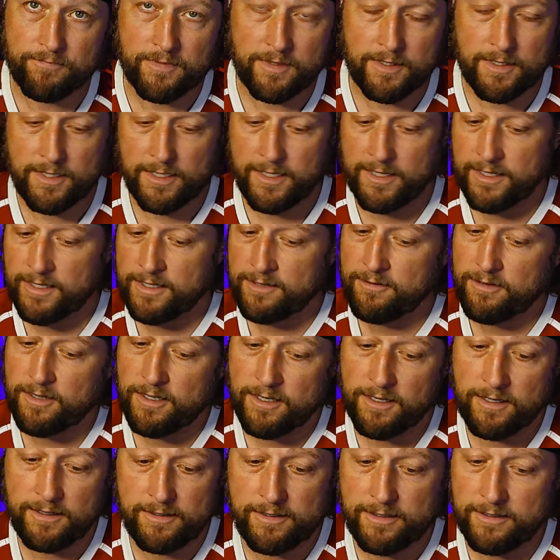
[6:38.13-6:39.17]
Okay.
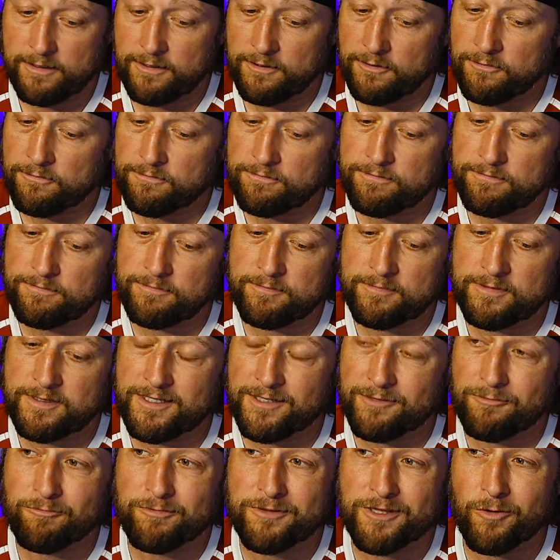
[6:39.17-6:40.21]
Uh, you know,
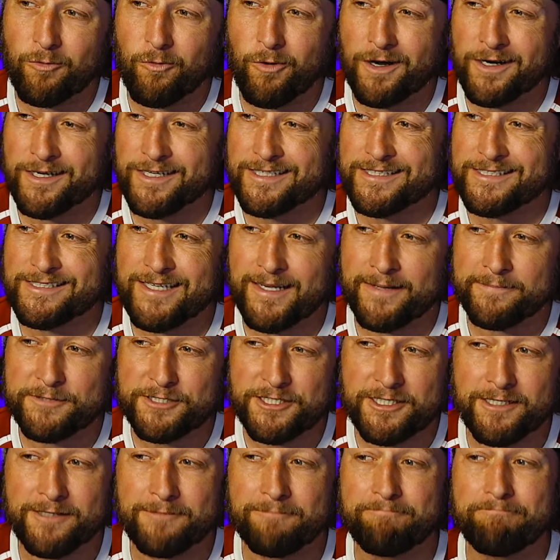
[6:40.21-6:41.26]
the, the one
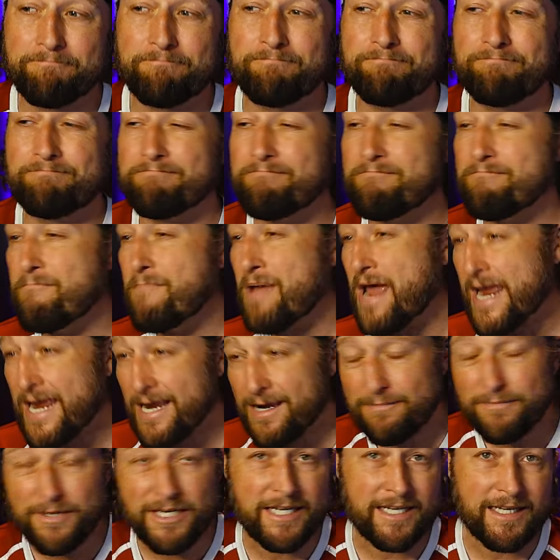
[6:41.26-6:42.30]
exception
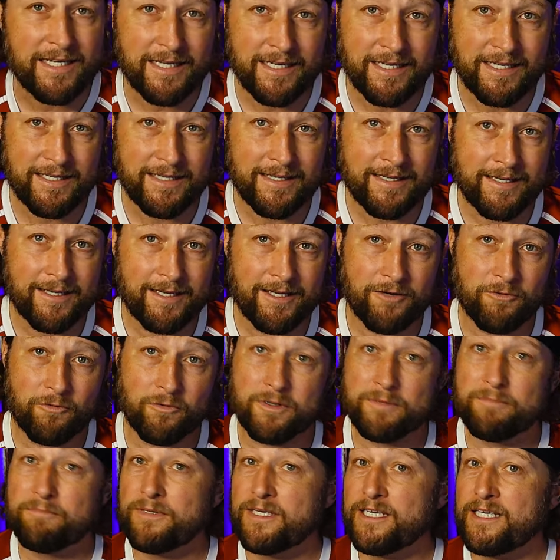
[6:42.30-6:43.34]
maybe
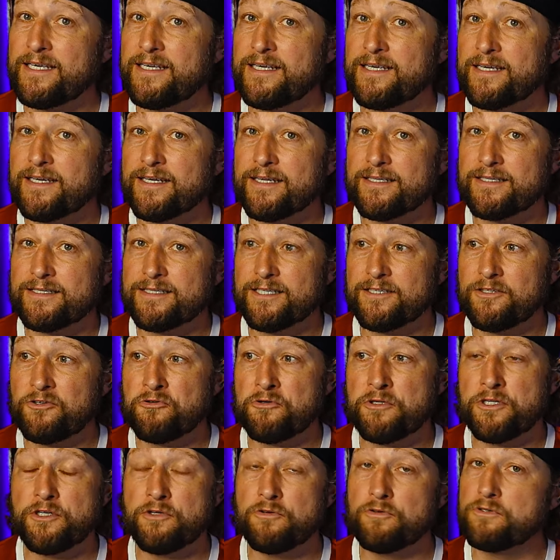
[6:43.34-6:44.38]
would be to
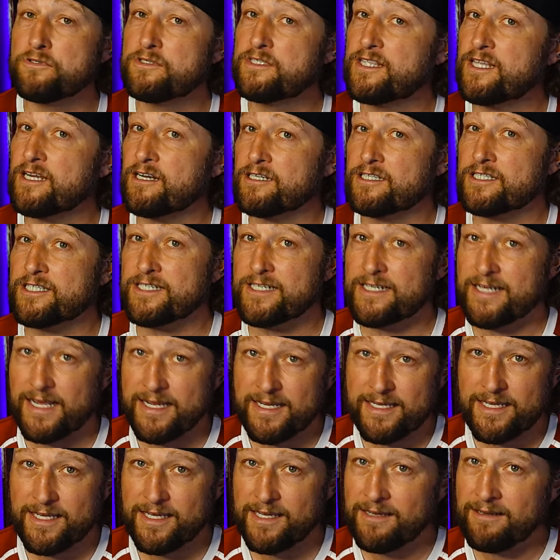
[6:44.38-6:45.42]
use their
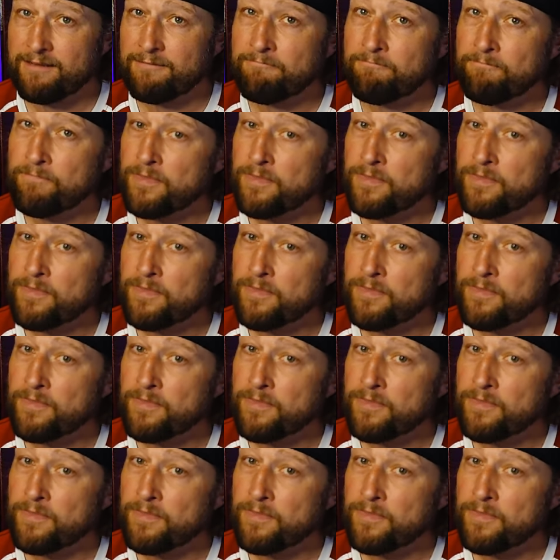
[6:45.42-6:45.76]
staking.